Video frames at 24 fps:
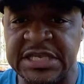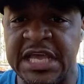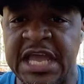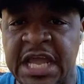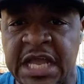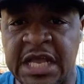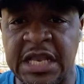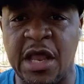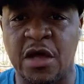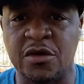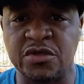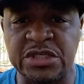It
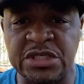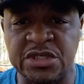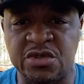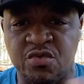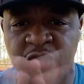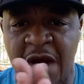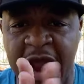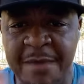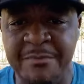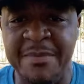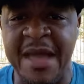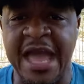closes
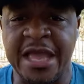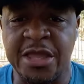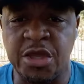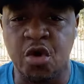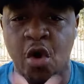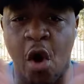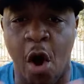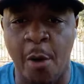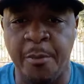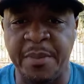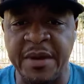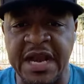right back. You
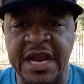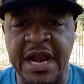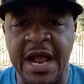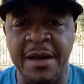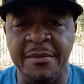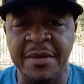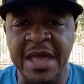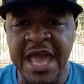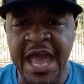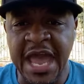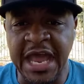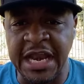open it
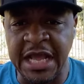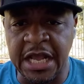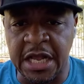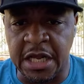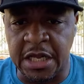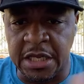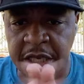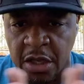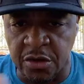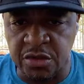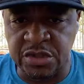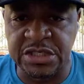up and it
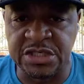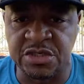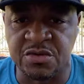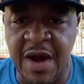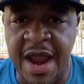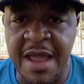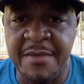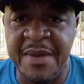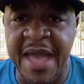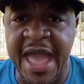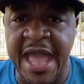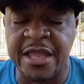closes
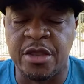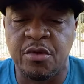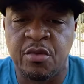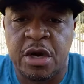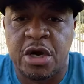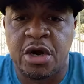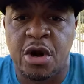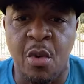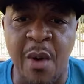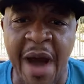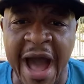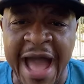right back. You want
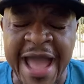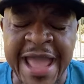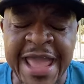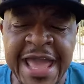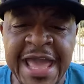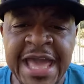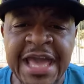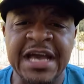to know why?